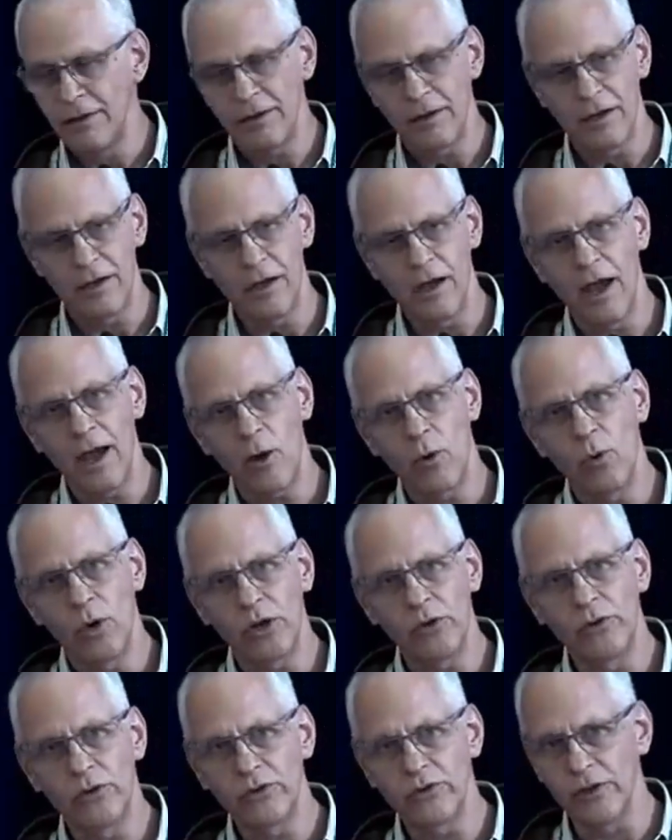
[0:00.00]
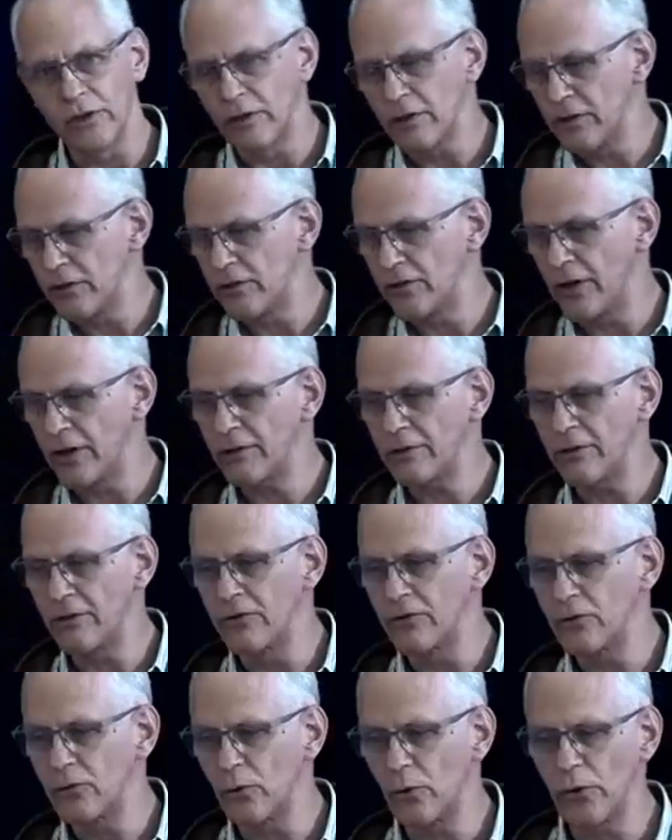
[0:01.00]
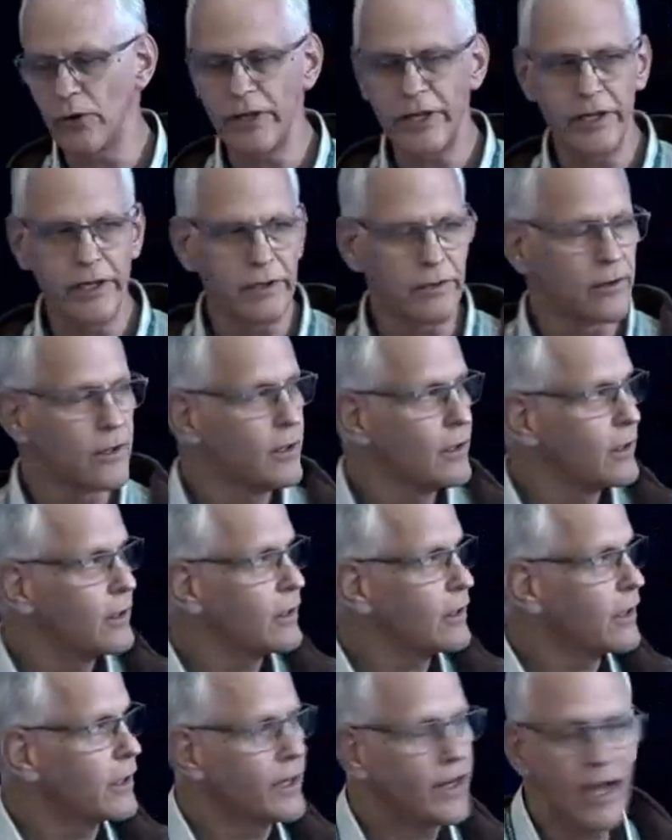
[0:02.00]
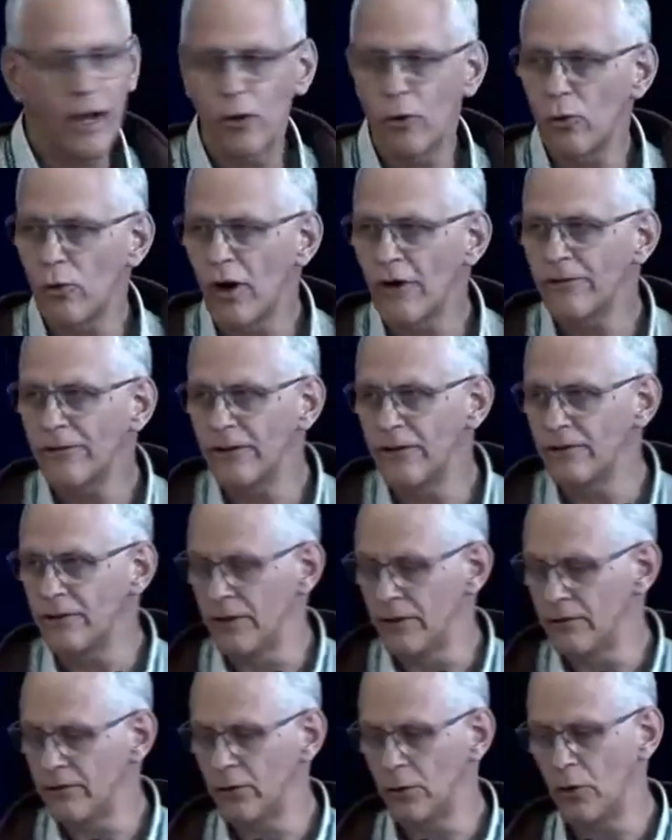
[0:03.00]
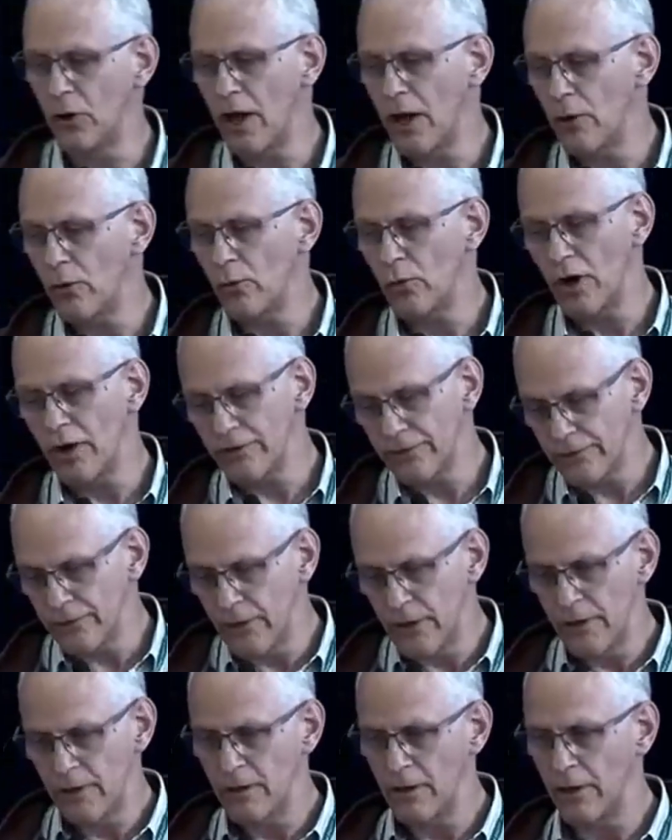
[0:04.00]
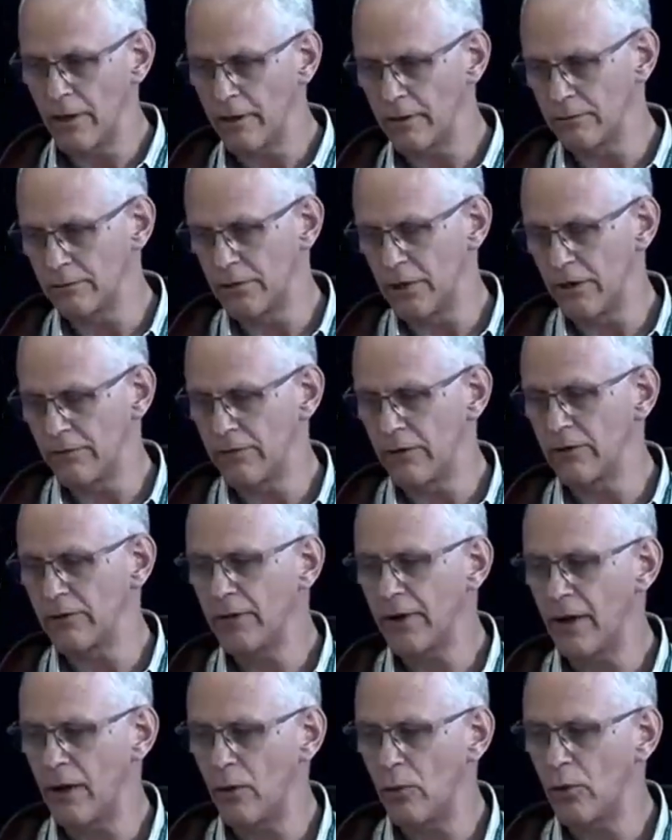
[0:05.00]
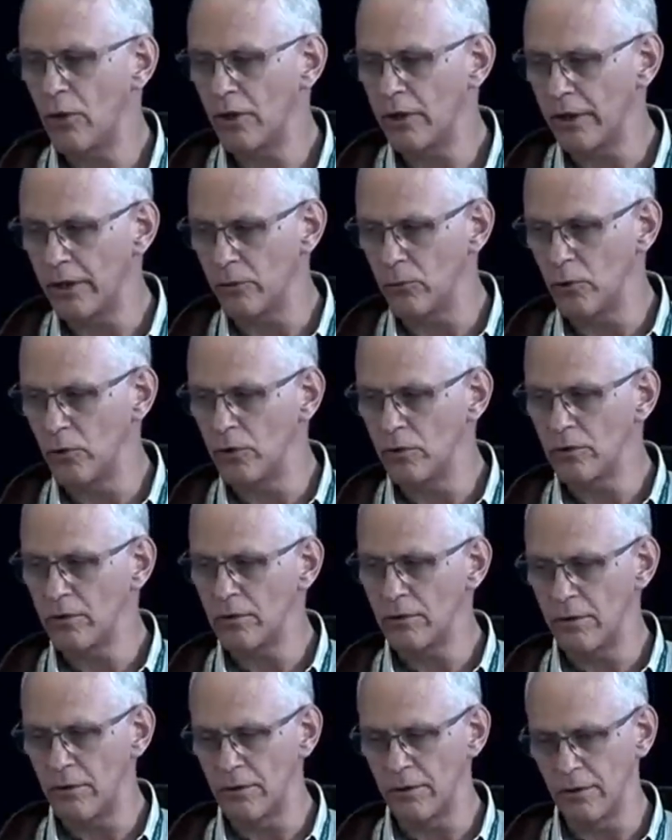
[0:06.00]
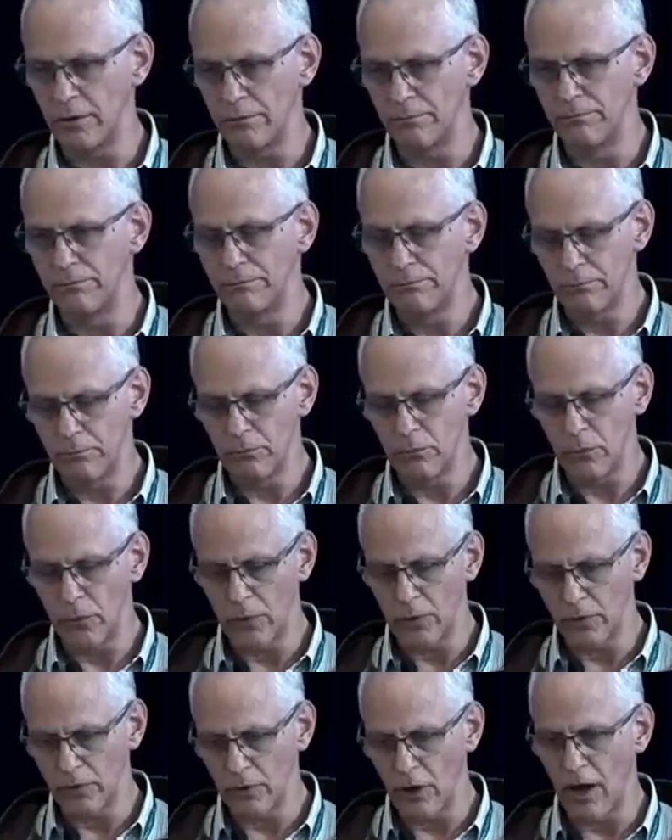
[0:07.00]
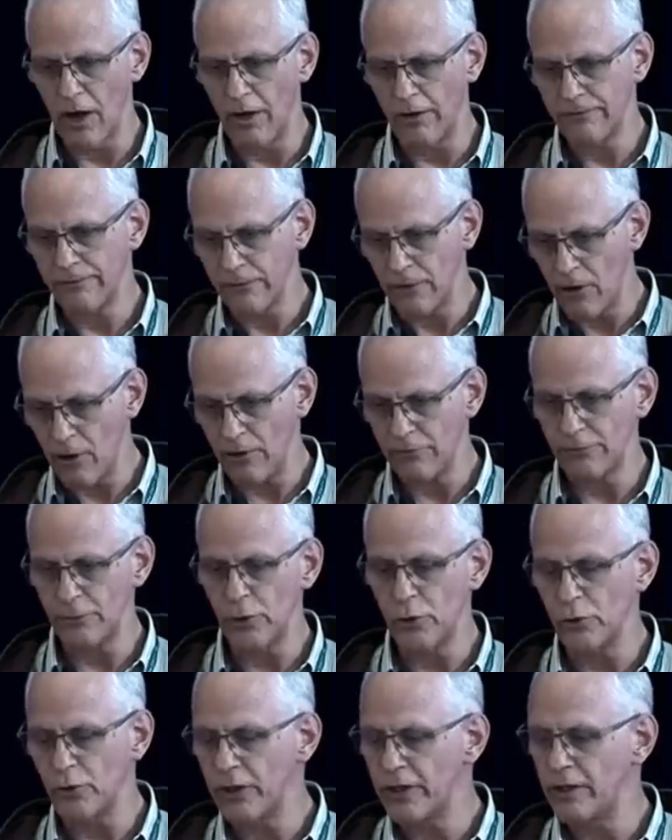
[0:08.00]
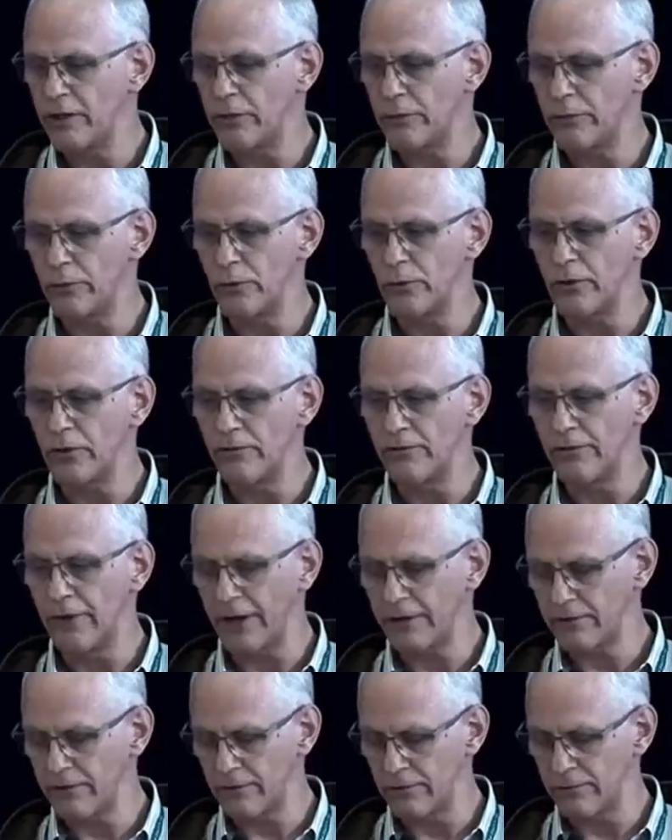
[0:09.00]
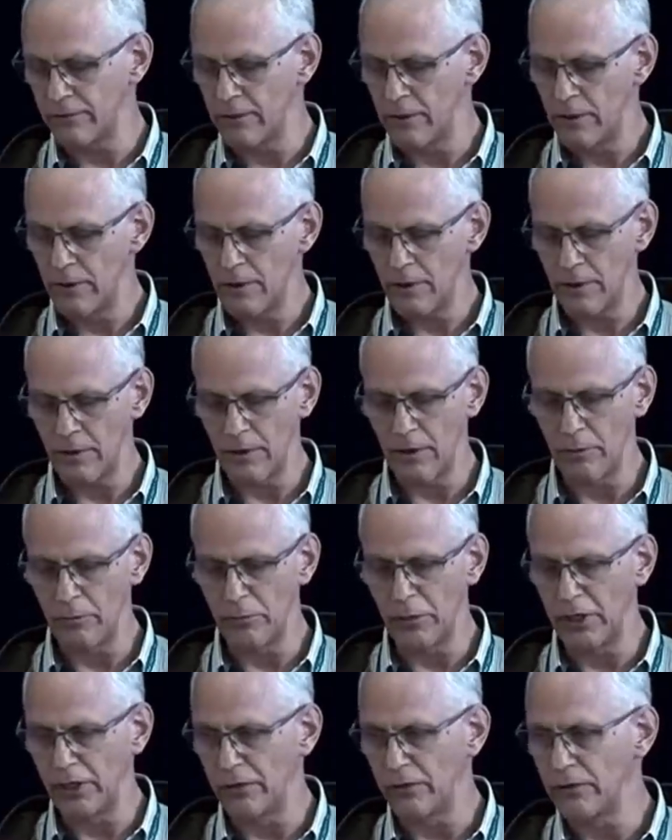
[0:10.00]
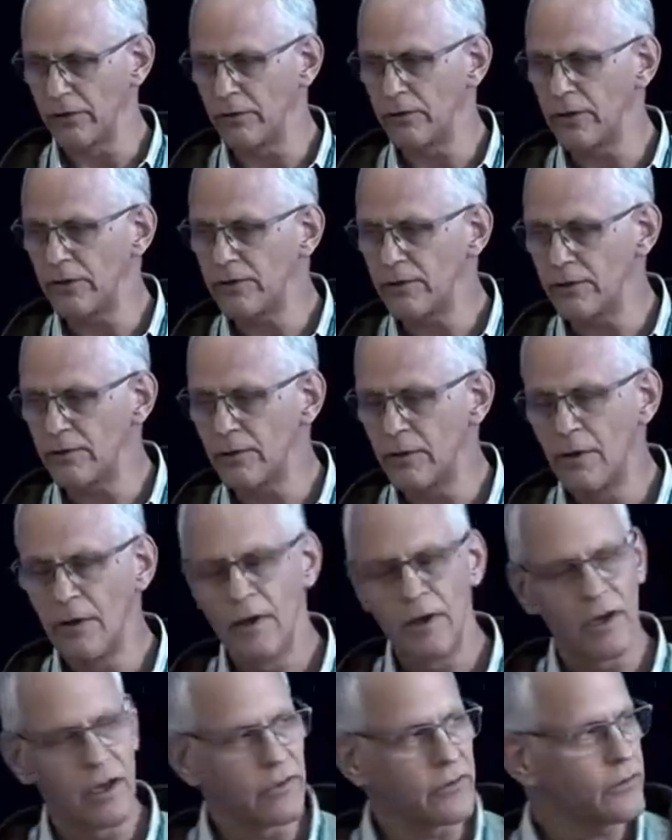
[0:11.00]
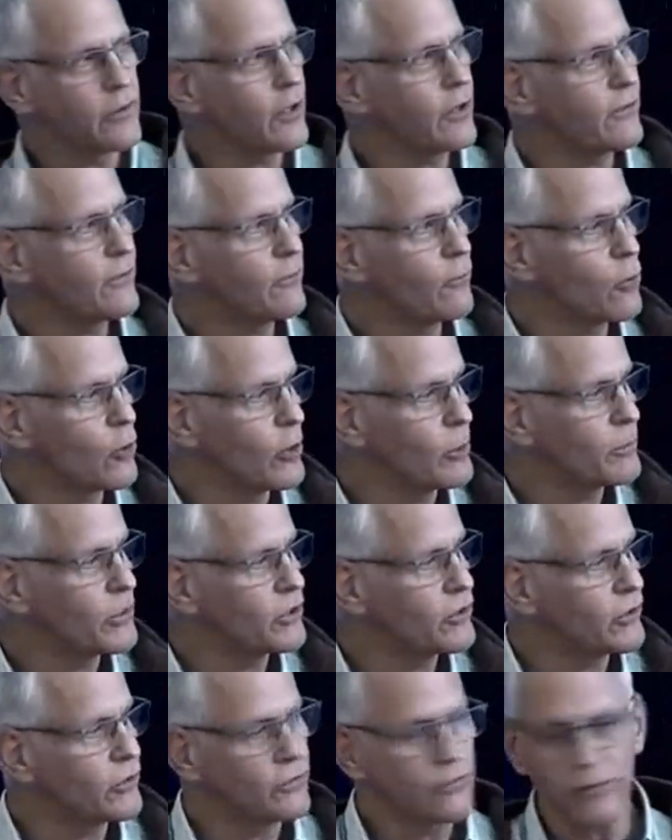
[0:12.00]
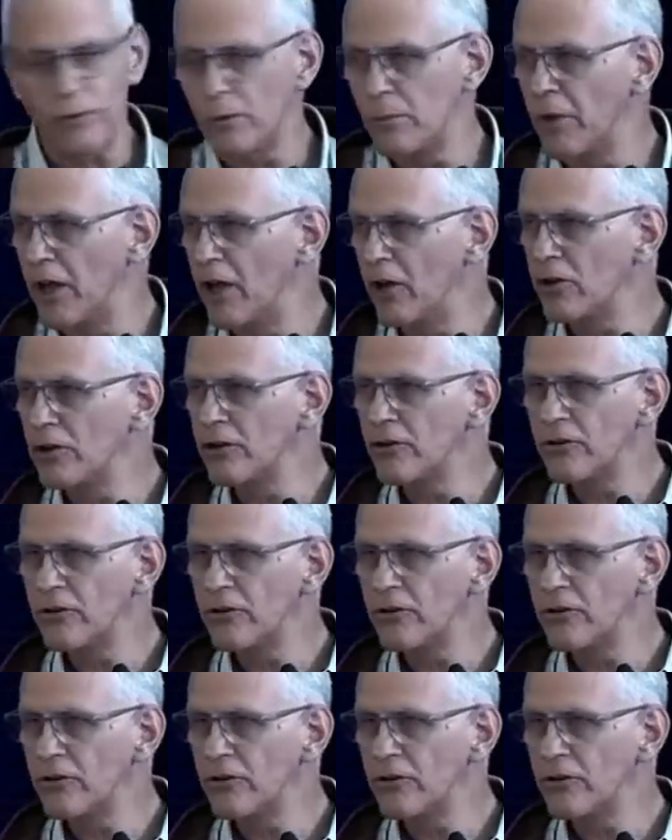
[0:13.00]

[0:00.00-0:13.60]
How well does it conduct and store heat? And how rough is it? So how rough governs how well it will offload heat through convective means. And this is a set of 4 images from Elgin